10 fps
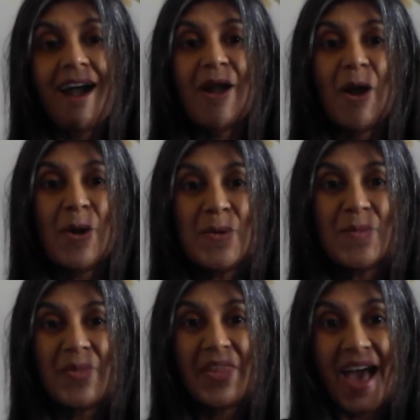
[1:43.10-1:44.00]
I
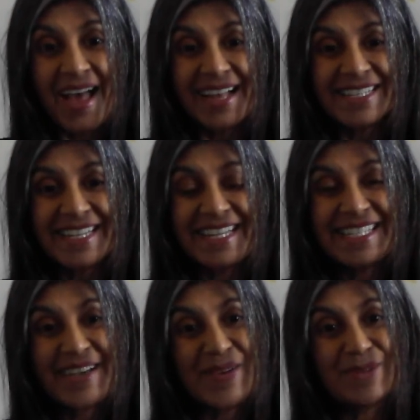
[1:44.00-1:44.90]
hope that
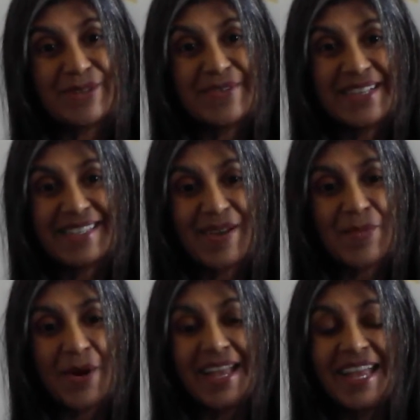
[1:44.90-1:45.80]
it helps you in
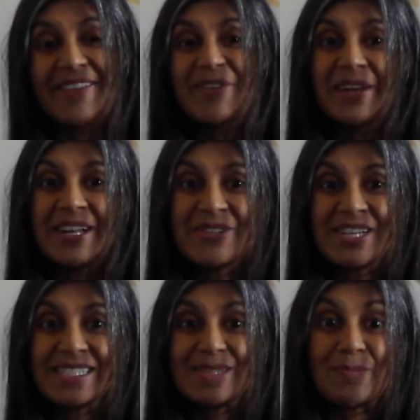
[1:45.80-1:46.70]
some way. If you're
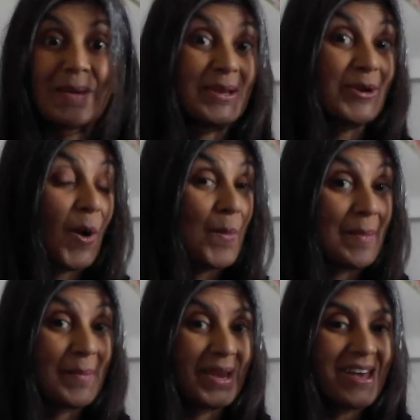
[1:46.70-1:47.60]
interested, maybe
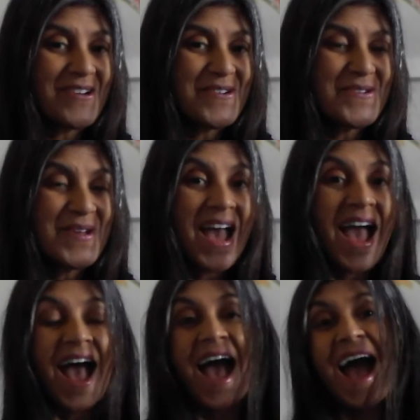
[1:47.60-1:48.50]
comment below
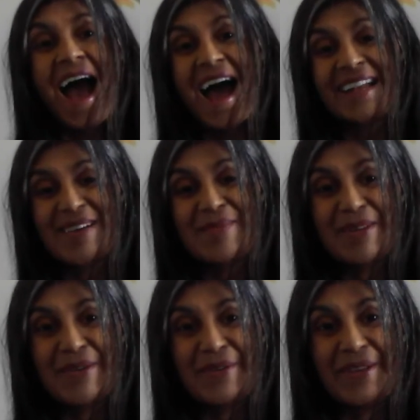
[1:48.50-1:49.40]
and let
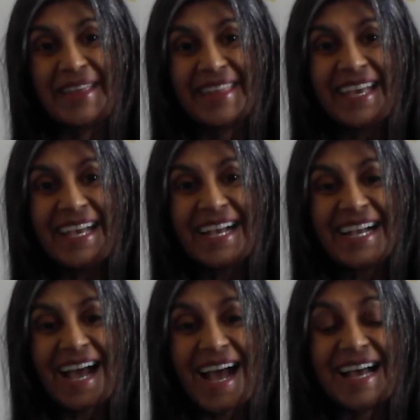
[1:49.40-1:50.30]
me know what you
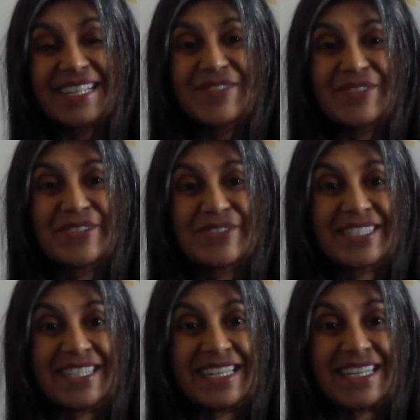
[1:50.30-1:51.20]
think and if you're
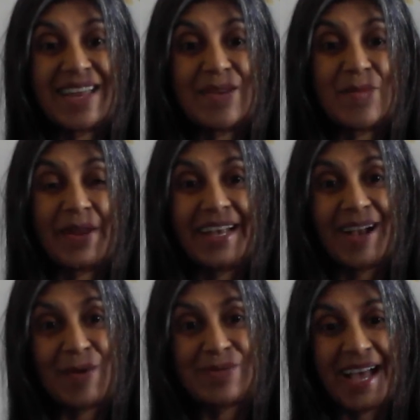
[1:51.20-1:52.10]
interested in when
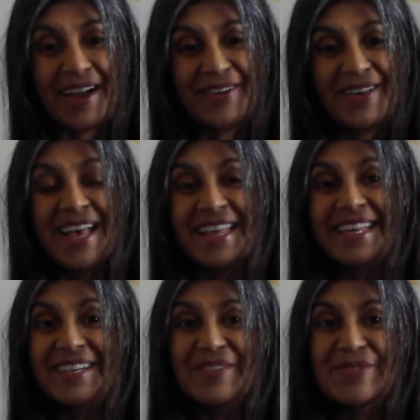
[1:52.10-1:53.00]
it comes out.
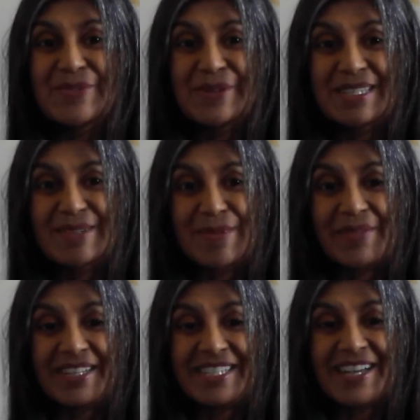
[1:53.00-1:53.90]
Thank you for watching
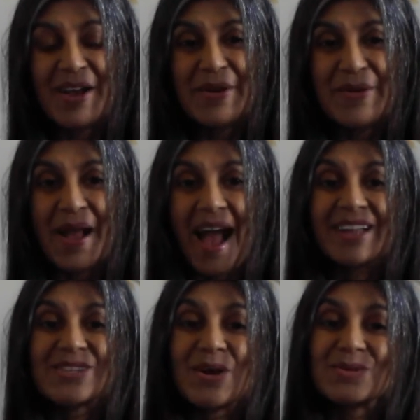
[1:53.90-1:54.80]
my video
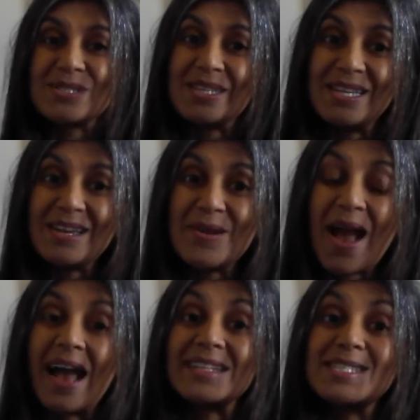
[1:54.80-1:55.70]
and I'll see
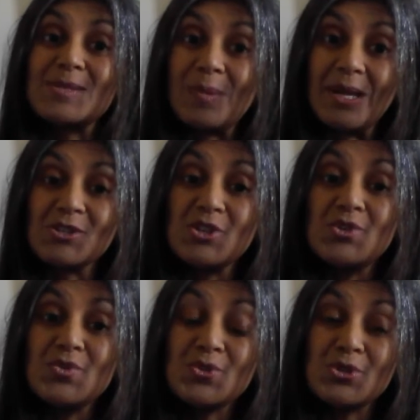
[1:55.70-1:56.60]
you and speak
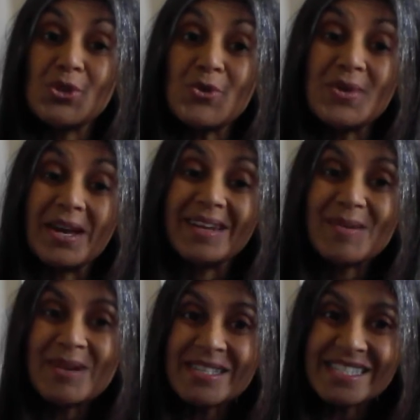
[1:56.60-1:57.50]
to you soon.
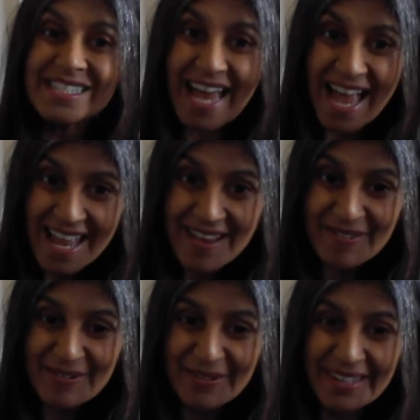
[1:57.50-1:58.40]
Namaste
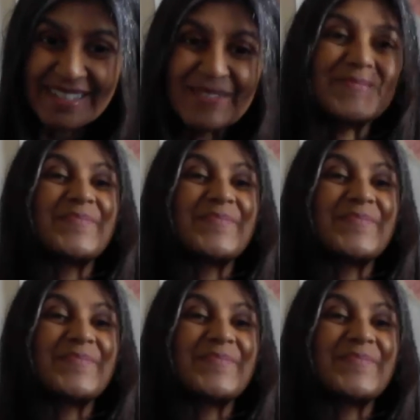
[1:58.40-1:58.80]
everyone.